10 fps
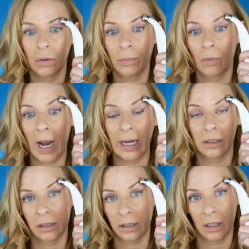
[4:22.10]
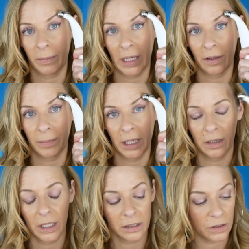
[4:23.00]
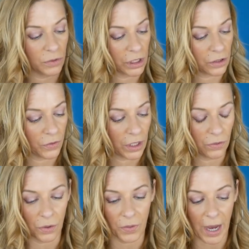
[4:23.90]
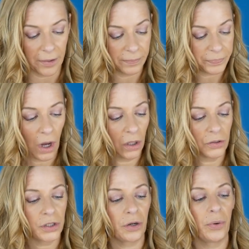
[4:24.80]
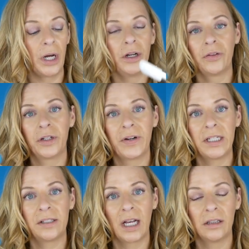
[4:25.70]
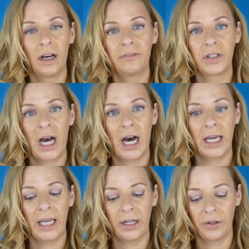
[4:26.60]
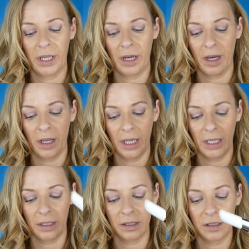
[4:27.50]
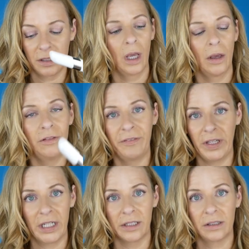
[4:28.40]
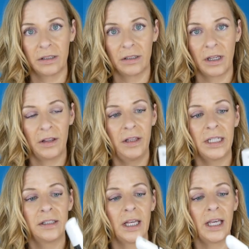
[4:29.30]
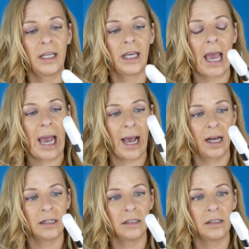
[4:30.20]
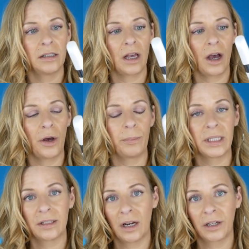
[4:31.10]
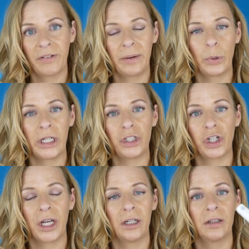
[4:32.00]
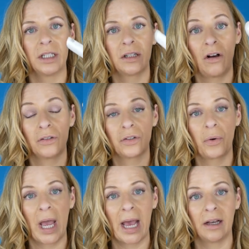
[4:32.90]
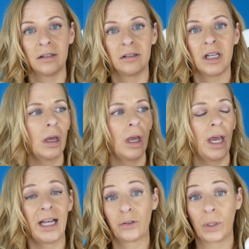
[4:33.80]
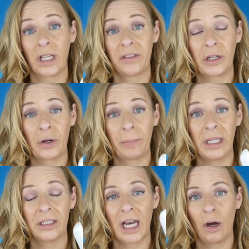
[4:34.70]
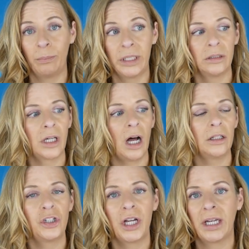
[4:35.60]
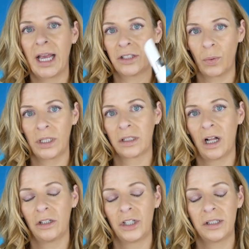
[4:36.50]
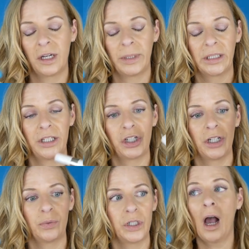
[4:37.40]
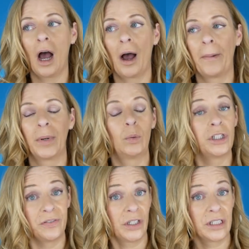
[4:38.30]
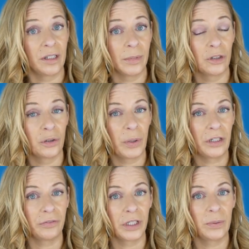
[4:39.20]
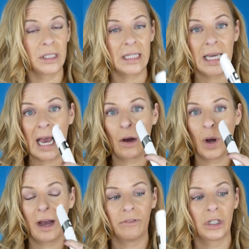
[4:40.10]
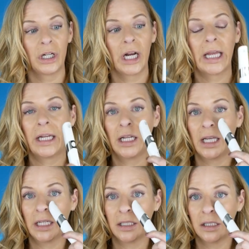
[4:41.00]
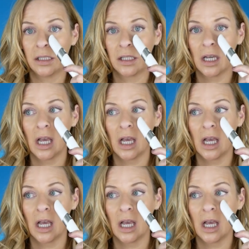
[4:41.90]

miraculously make them like this. So just so that you know that. Also, another device that I love for the eye area is the Venus. This has sonic vibration. This also has red light therapy to help build collagen, as well as collagen stimulation, which is very similar to radio frequency. However, it is